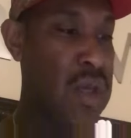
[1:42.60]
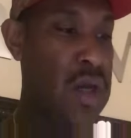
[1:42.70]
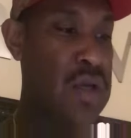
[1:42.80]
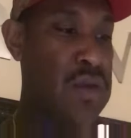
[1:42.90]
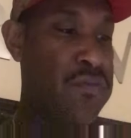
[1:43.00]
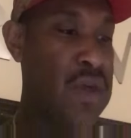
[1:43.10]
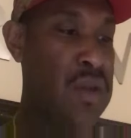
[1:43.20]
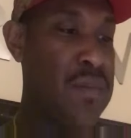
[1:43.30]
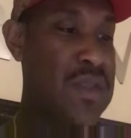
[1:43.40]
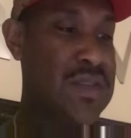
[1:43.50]
uh,
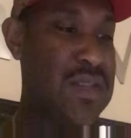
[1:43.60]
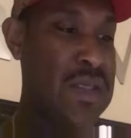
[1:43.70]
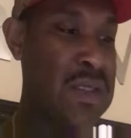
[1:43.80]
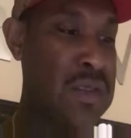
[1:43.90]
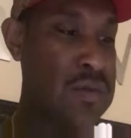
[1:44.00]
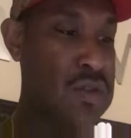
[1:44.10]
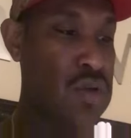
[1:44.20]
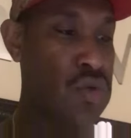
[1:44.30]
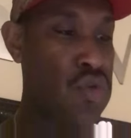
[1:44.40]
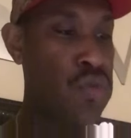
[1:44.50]
development teams,
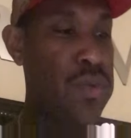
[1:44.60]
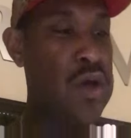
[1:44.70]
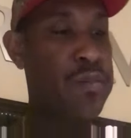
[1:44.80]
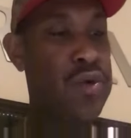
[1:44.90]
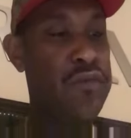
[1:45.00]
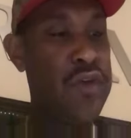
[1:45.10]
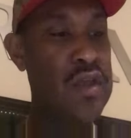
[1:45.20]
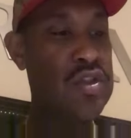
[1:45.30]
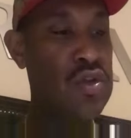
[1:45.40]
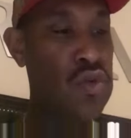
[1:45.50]
group of
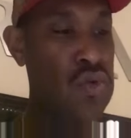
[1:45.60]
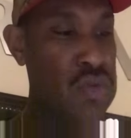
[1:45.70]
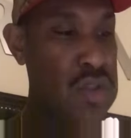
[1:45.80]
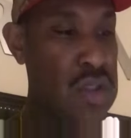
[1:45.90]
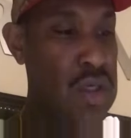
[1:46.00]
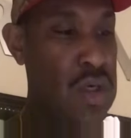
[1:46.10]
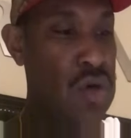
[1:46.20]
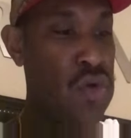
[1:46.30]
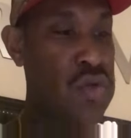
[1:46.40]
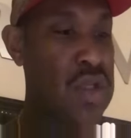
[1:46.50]
professionals
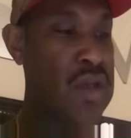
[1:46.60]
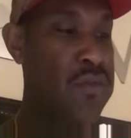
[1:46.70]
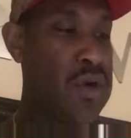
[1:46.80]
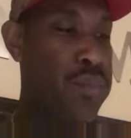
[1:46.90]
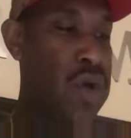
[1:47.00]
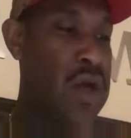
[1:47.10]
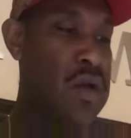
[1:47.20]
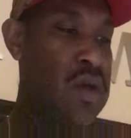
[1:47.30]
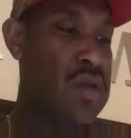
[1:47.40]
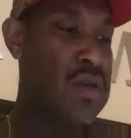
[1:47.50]
who deliver the
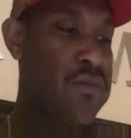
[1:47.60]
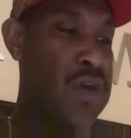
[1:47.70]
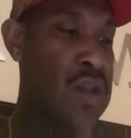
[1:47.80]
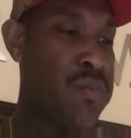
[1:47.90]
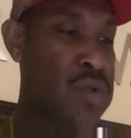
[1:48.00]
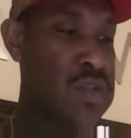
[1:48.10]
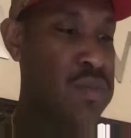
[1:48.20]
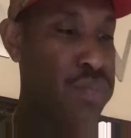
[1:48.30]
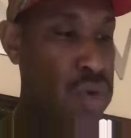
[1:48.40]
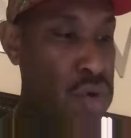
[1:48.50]
product, developers,
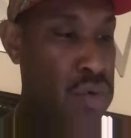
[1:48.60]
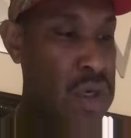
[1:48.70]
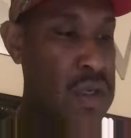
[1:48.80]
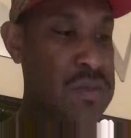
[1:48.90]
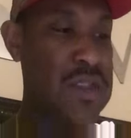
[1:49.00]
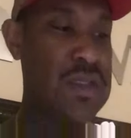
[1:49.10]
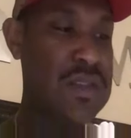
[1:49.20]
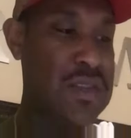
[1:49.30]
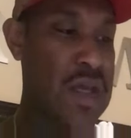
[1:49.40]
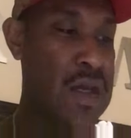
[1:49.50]
programs, and
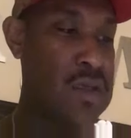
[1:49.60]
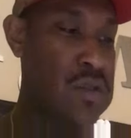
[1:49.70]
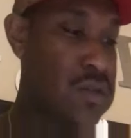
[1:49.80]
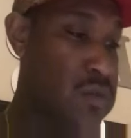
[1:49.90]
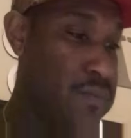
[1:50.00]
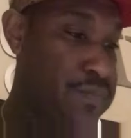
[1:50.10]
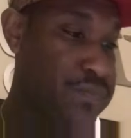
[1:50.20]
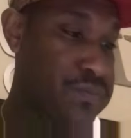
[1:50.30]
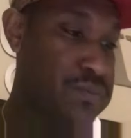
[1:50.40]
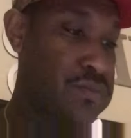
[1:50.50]
designers
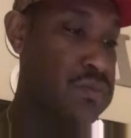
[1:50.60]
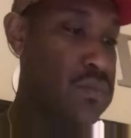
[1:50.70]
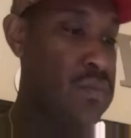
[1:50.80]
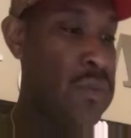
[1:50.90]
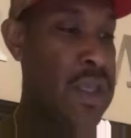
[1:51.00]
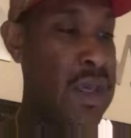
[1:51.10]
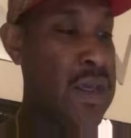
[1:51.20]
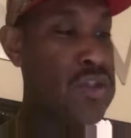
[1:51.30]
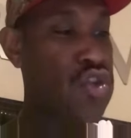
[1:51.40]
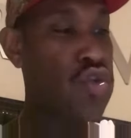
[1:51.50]

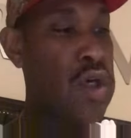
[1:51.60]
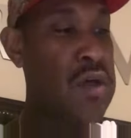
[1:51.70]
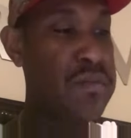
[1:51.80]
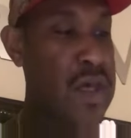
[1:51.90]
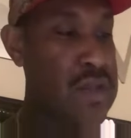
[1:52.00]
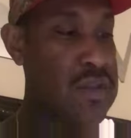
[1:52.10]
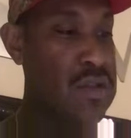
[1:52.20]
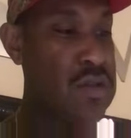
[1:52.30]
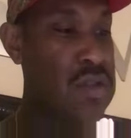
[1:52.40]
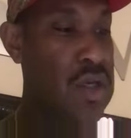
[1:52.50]
and scrum
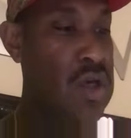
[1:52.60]
masters,